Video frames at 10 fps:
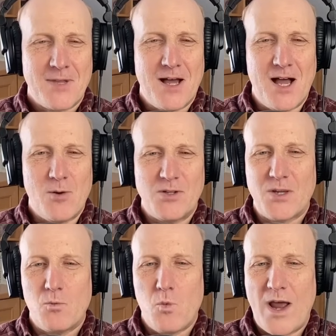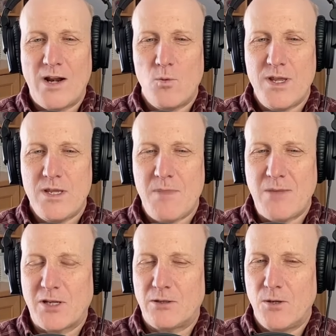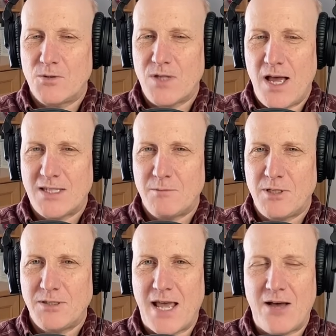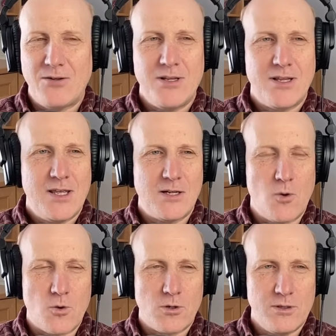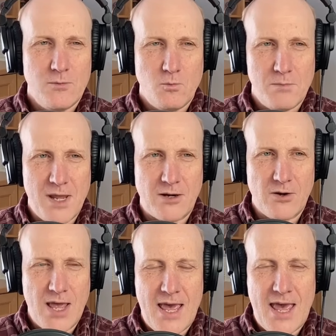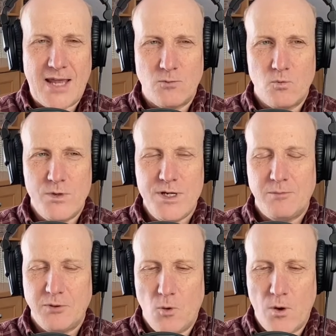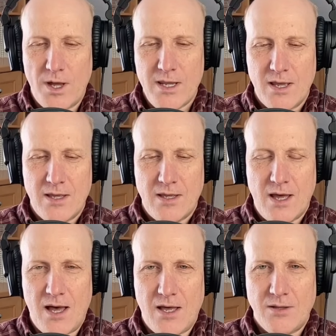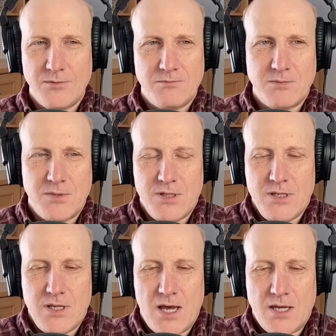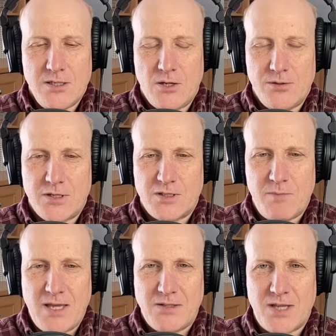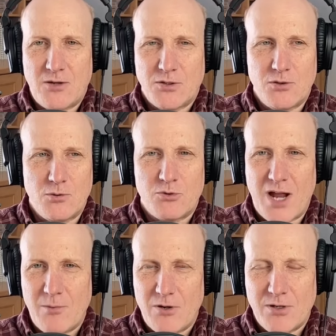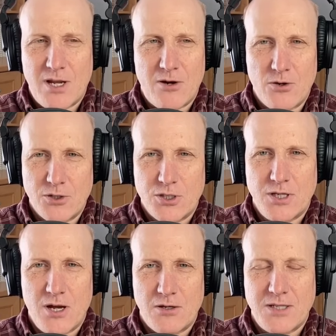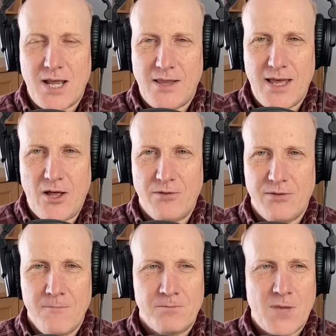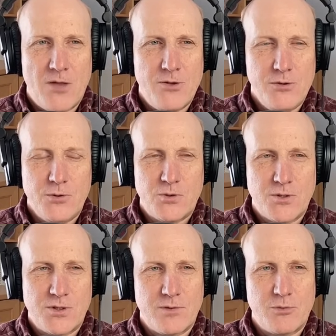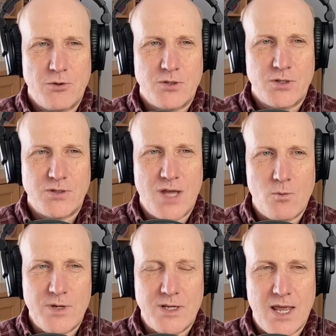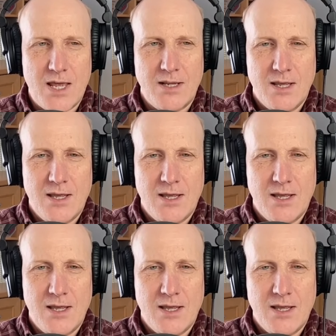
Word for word: uh, I want to say, why don't we maybe close the hospital down in an orderly manner and redeploy uh, the uh, you know the expense out to primary care, urgent care, telehealth, other new sorts of approaches that we can